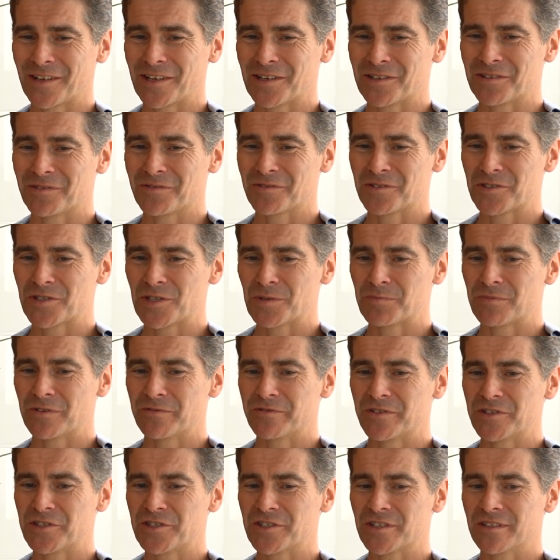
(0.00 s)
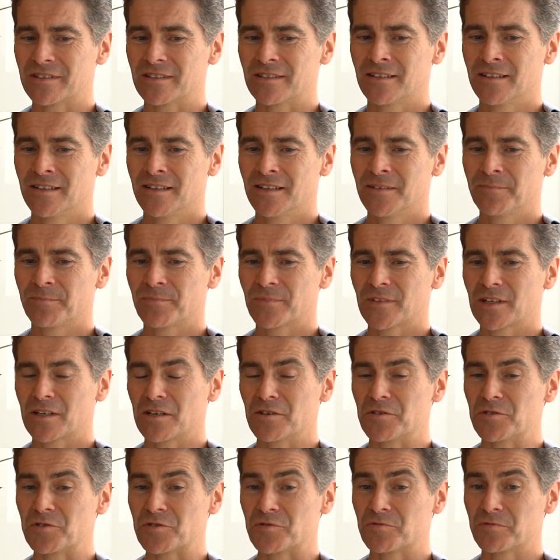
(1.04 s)
if a supervision
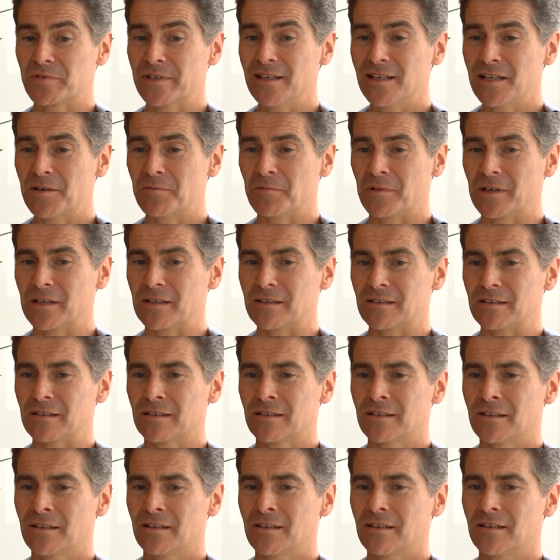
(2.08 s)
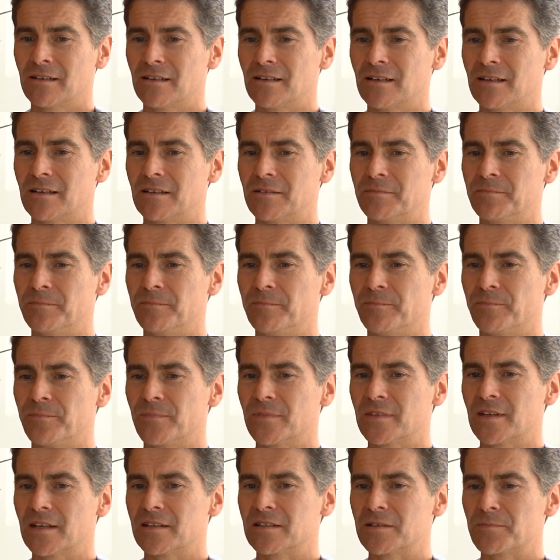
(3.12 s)
goes really well,
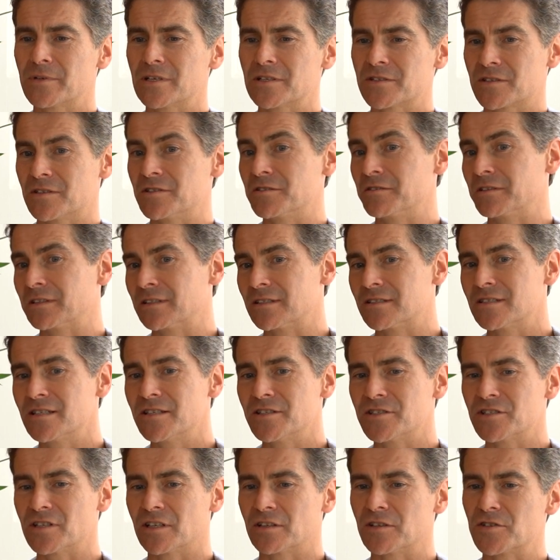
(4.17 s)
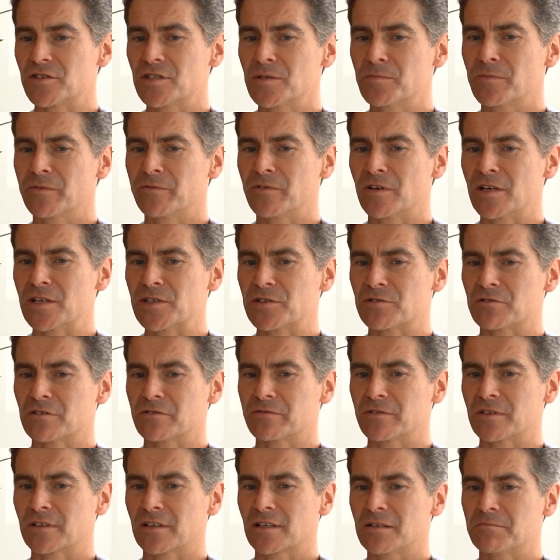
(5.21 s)
then the person doing the teaching, the supervisor,
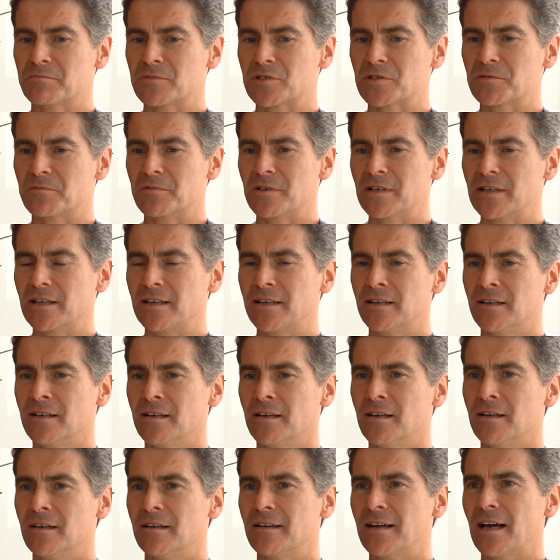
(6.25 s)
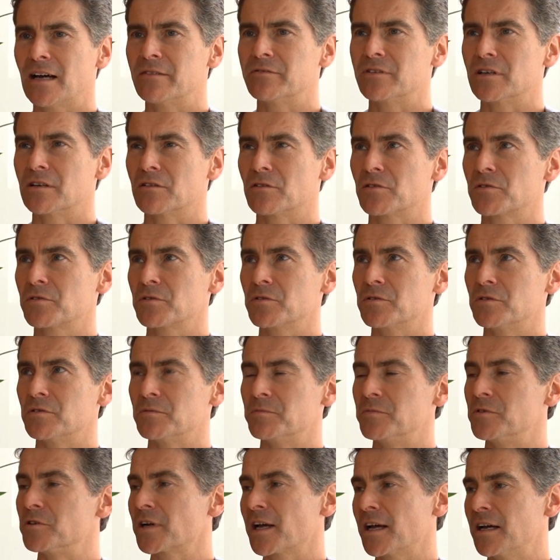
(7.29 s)
often comes away having thought
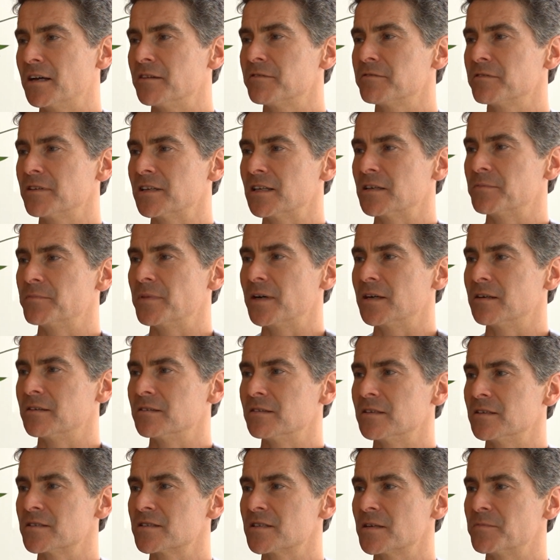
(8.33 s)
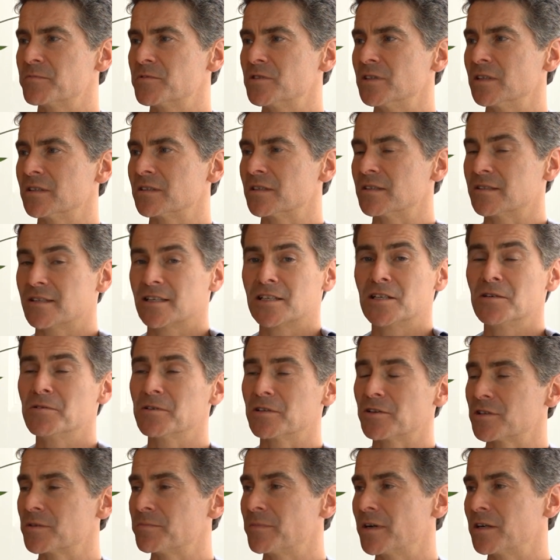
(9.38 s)
more carefully about a subject that they know a
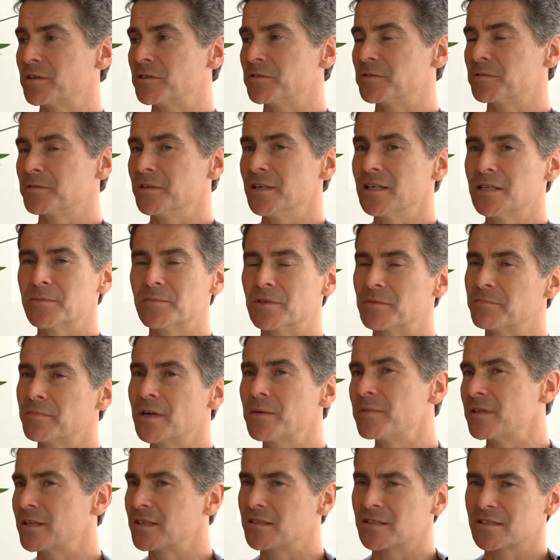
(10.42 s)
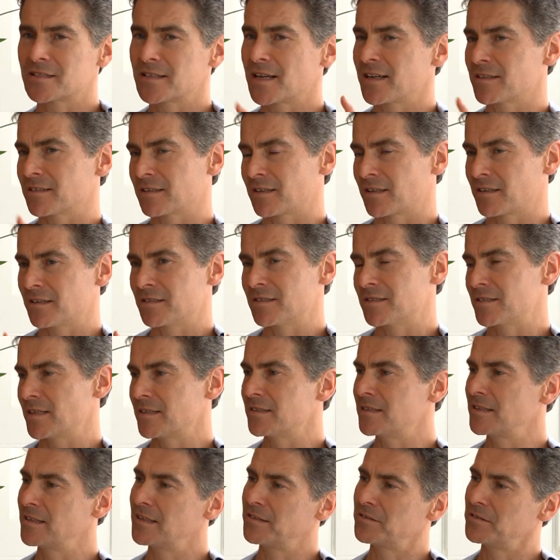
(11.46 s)
lot about already, but maybe they just hadn't
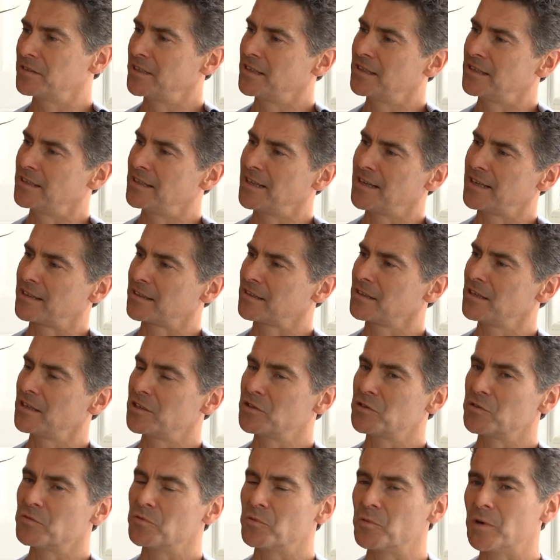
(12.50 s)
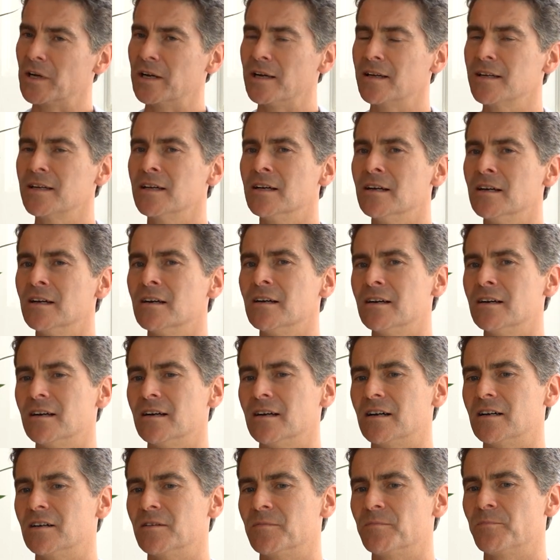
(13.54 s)
considered it in that kind of way.
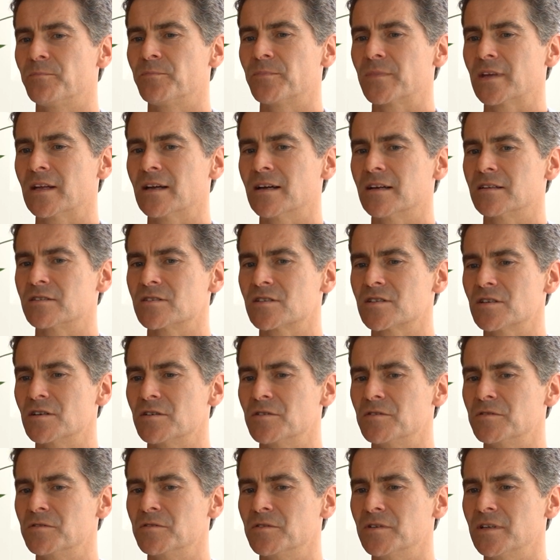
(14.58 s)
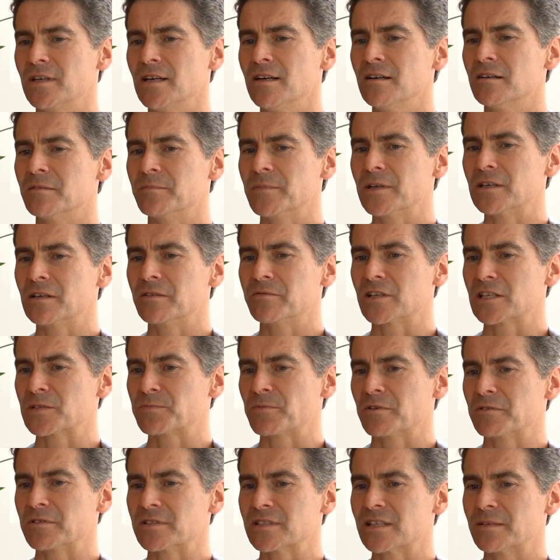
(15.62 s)
And so, yeah, I mean, I've
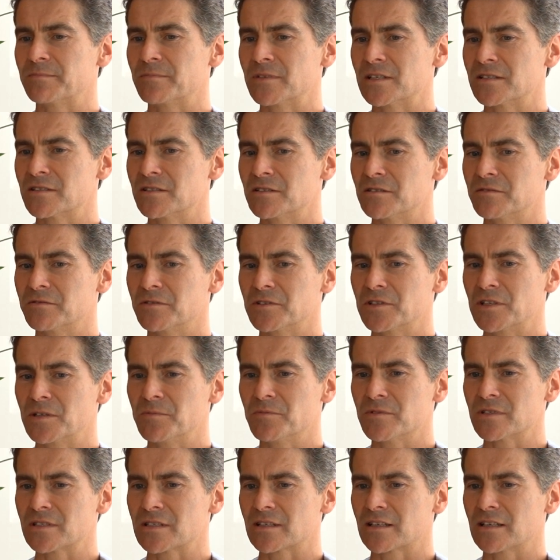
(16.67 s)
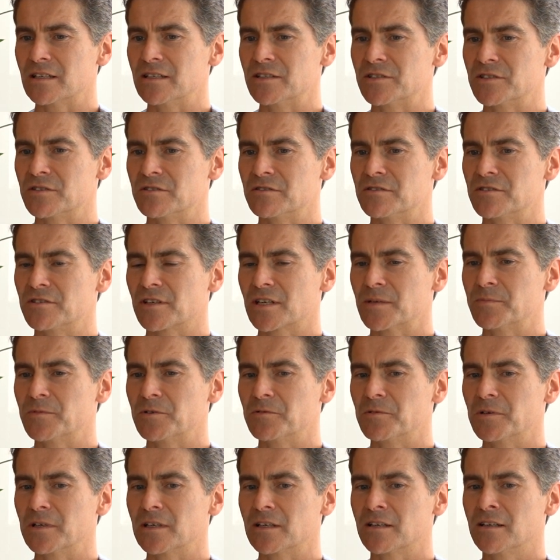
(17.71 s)
experienced that myself on numerous occasions. You come
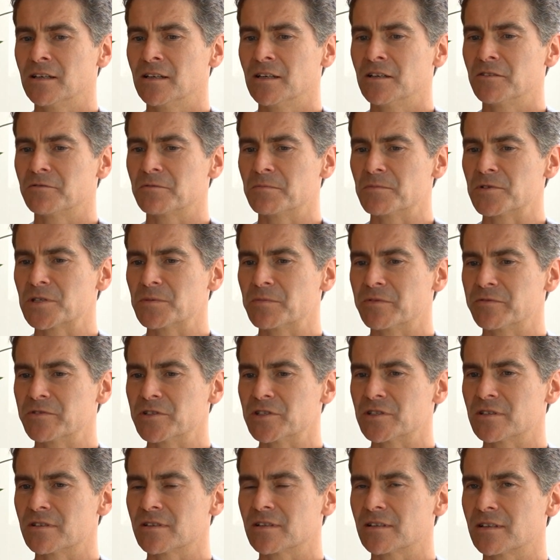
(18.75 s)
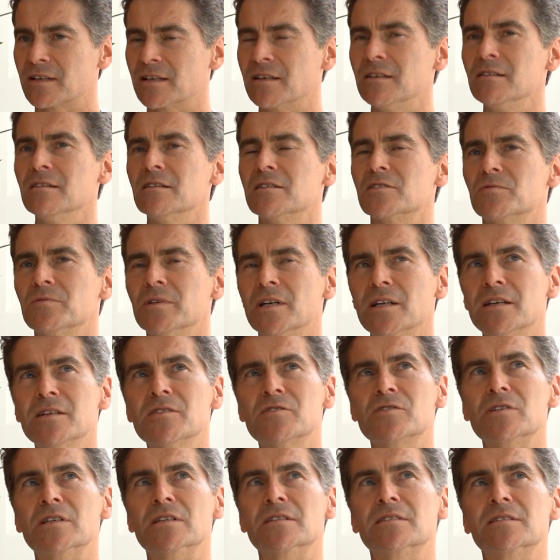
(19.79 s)
away from a supervision thinking, oh, it's really
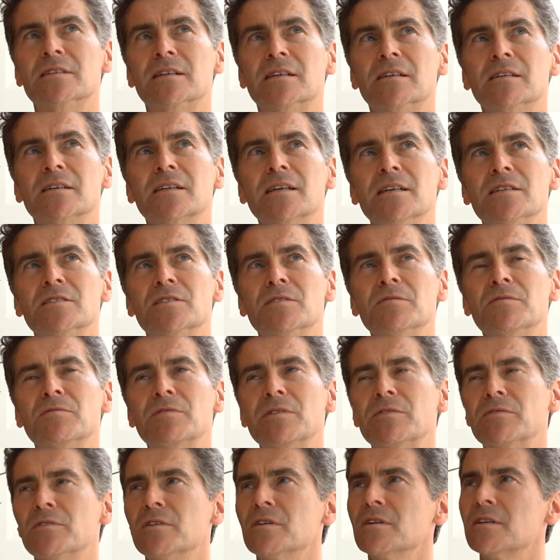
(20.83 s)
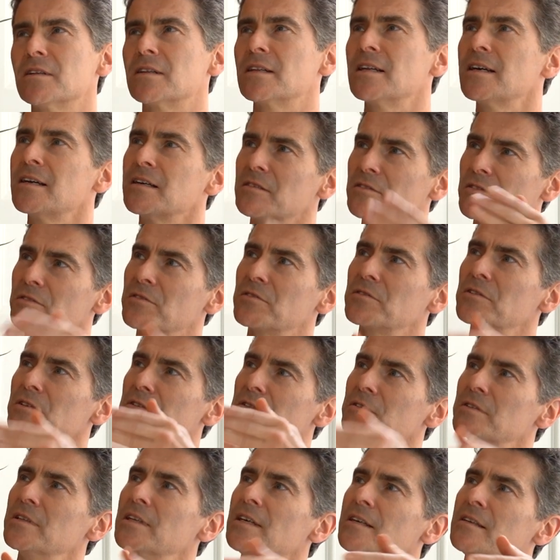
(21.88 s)
interesting. Okay, so if we follow that
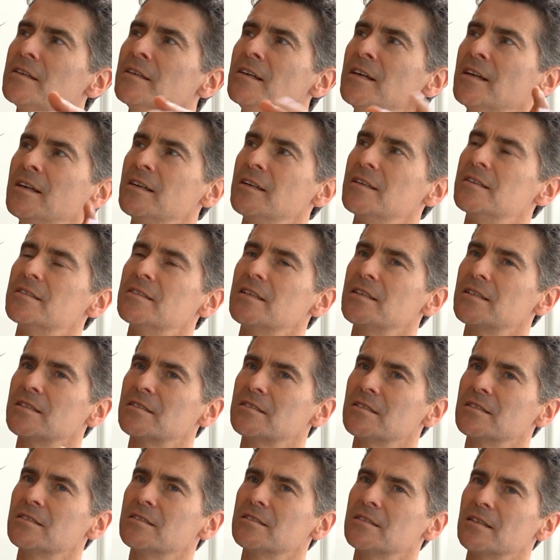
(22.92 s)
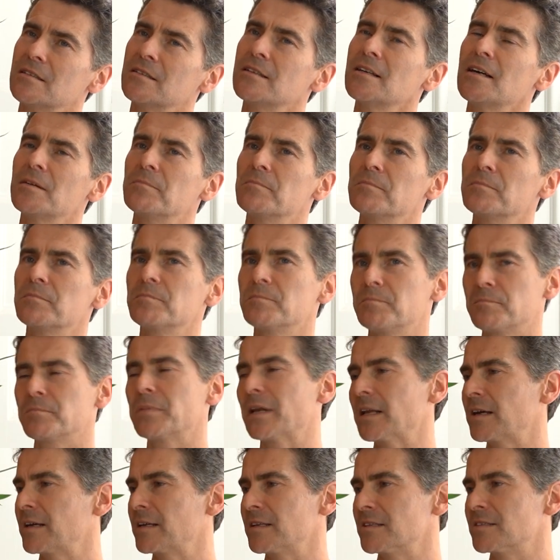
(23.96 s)
through, then it takes us to that
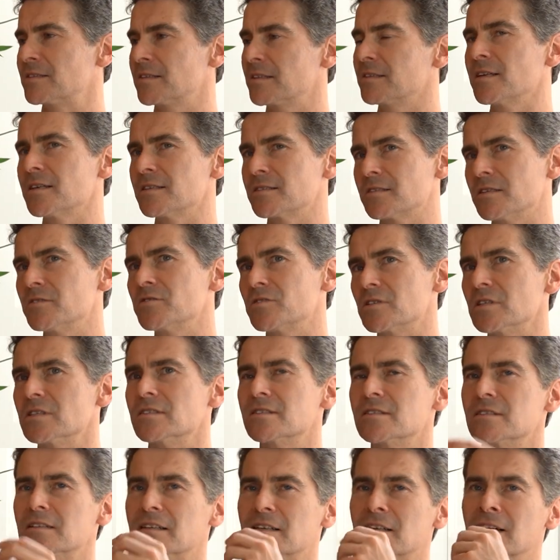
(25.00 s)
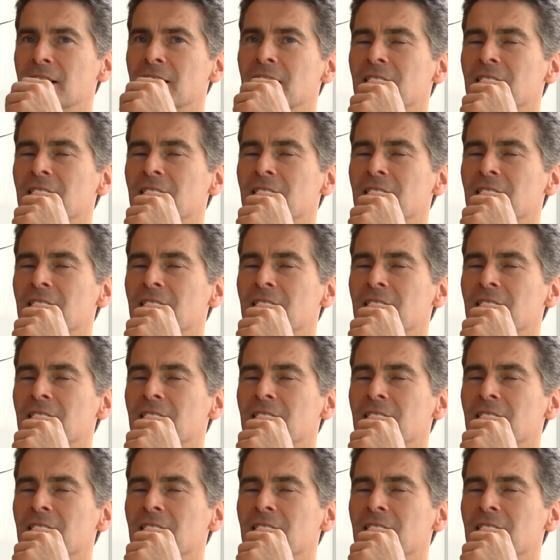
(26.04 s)
place, and that's interesting.